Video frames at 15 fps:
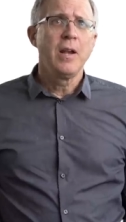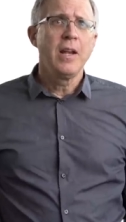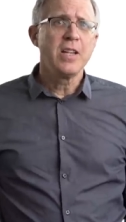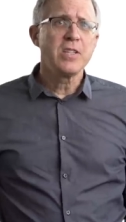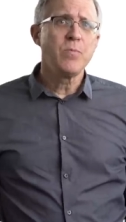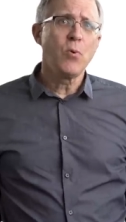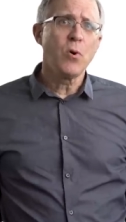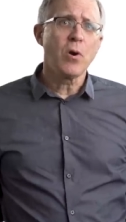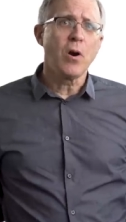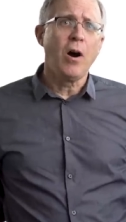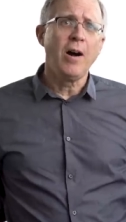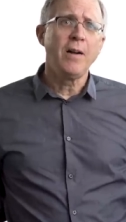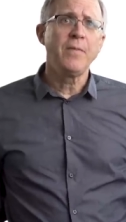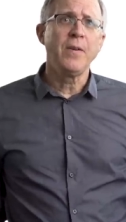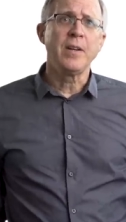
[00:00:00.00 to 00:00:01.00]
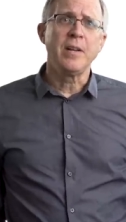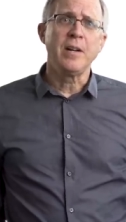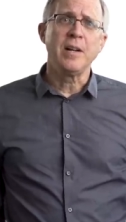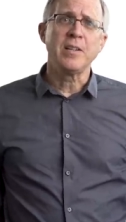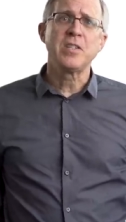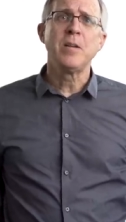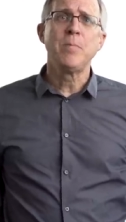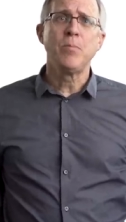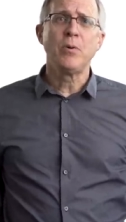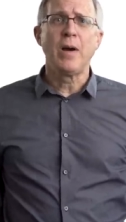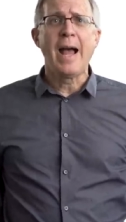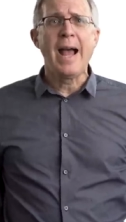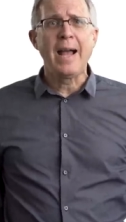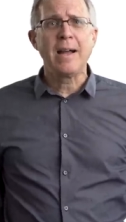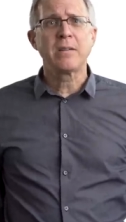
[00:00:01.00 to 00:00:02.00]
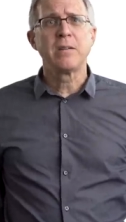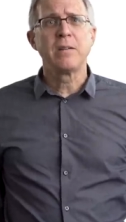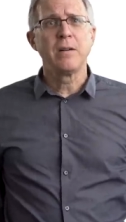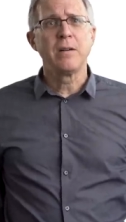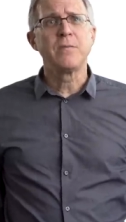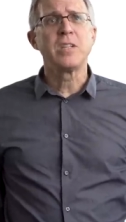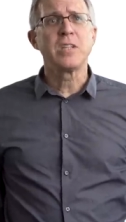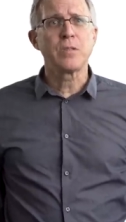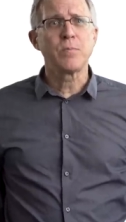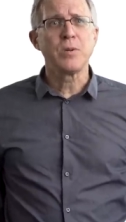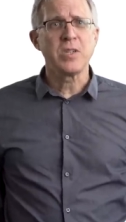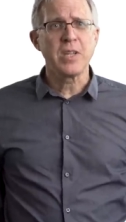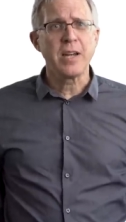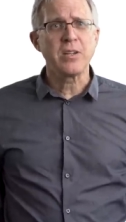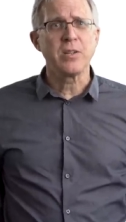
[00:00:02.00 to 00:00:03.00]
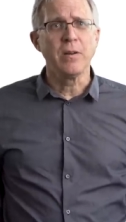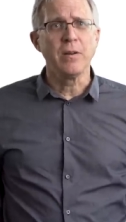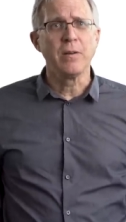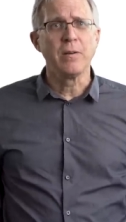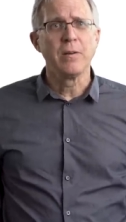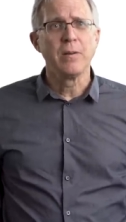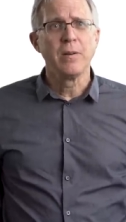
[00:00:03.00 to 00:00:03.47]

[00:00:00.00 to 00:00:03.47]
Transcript: it's more often a simple act of dispossession.